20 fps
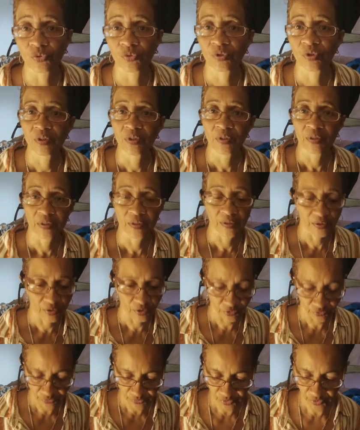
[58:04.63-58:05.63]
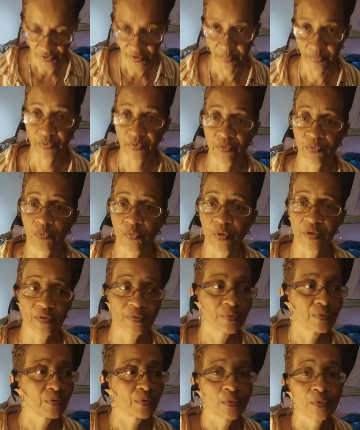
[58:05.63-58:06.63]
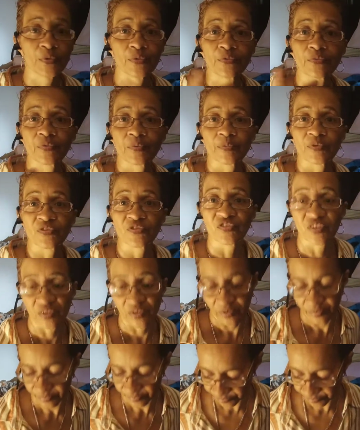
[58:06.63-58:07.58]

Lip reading: and I'm going to fill it up with water from the sink.